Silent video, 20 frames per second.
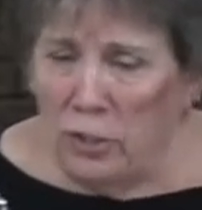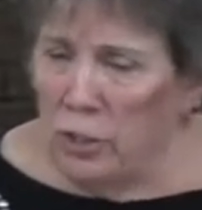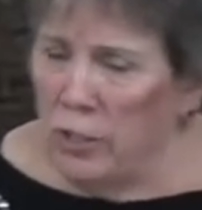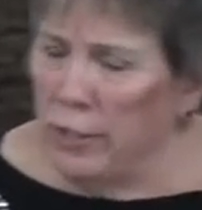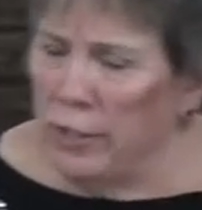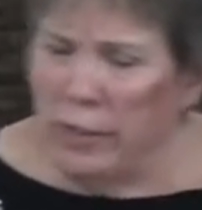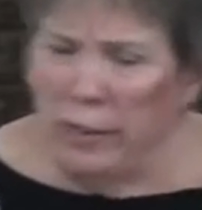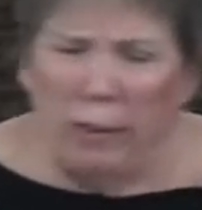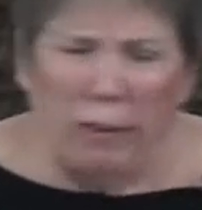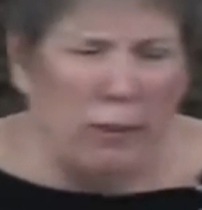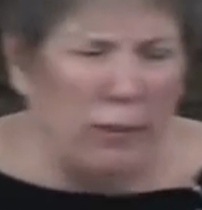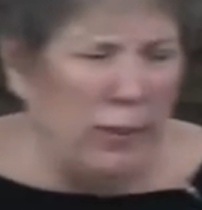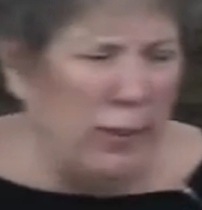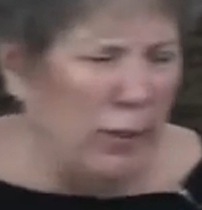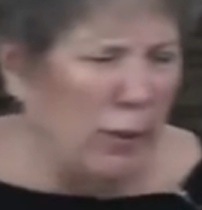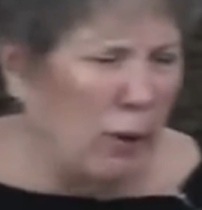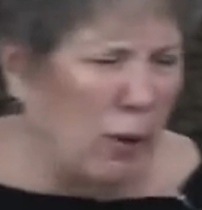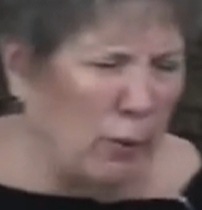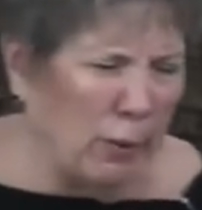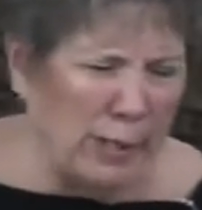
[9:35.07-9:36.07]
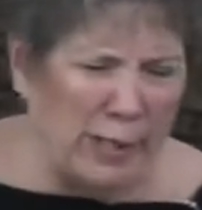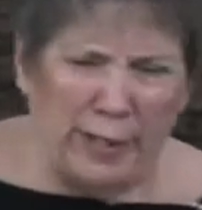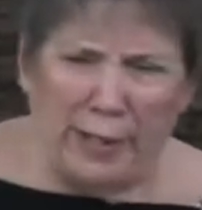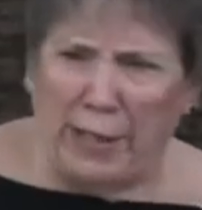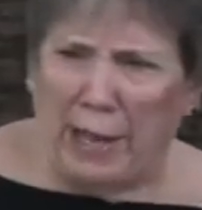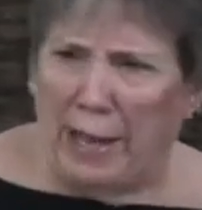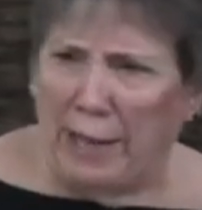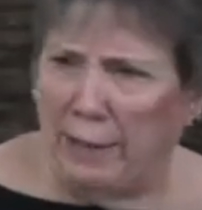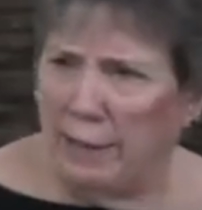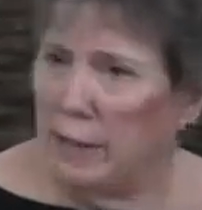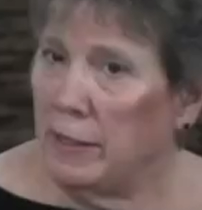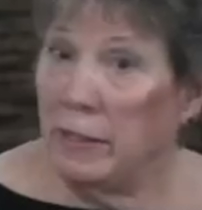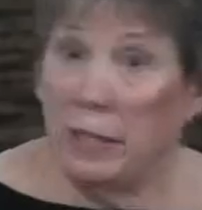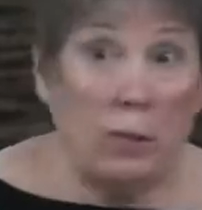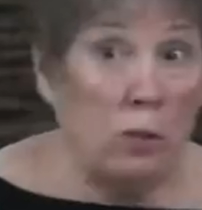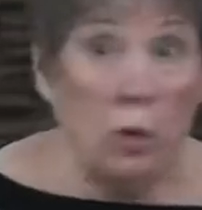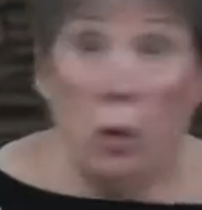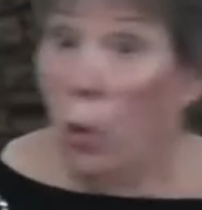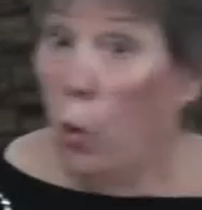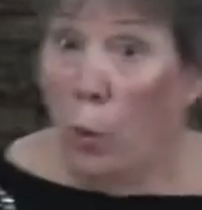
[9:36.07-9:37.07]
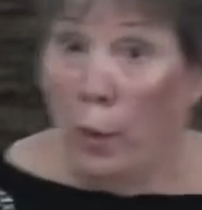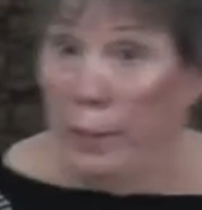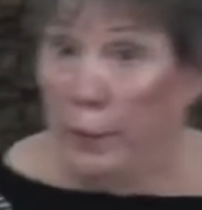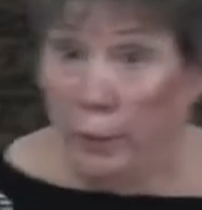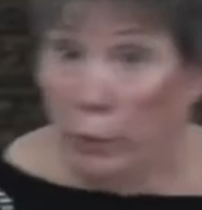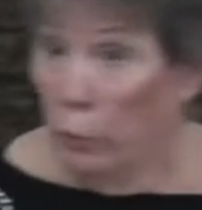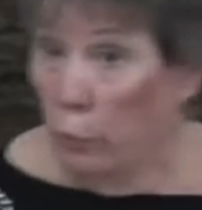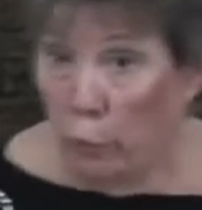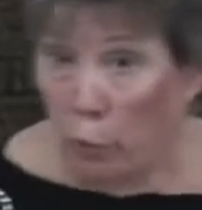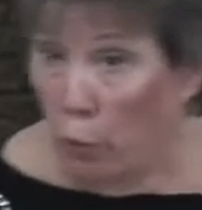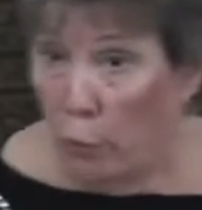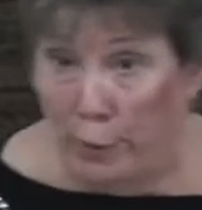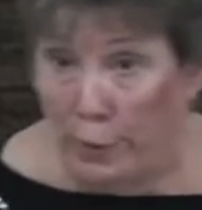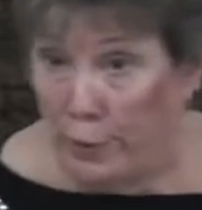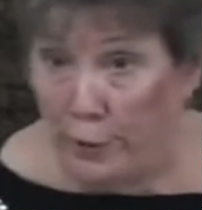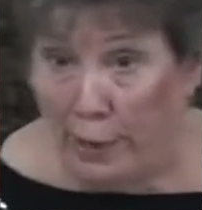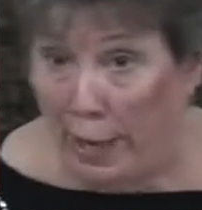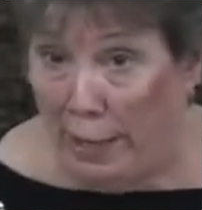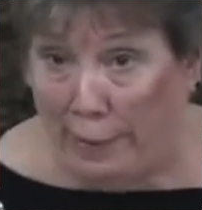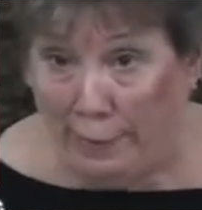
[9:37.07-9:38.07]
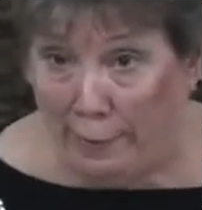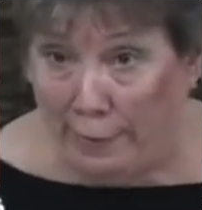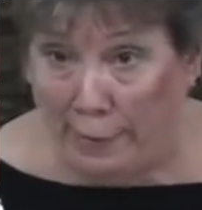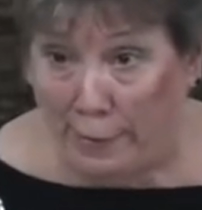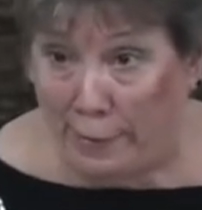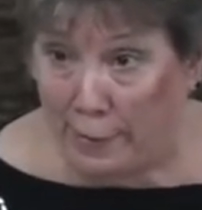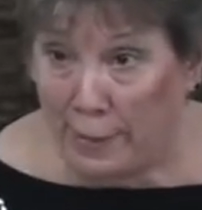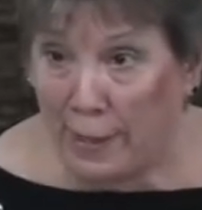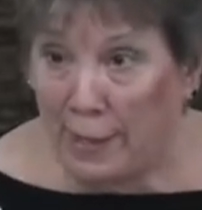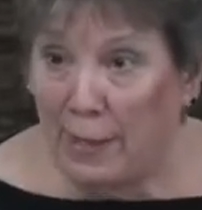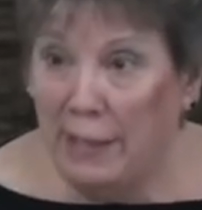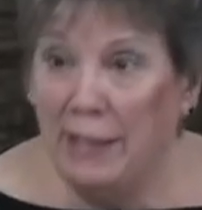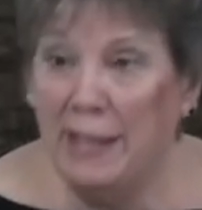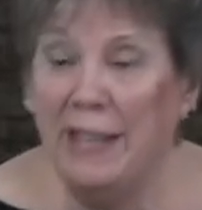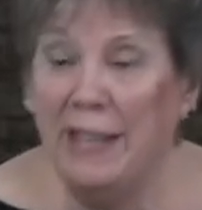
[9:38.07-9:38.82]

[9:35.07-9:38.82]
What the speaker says: And she said, oh, you always got this. No, I don't always got this.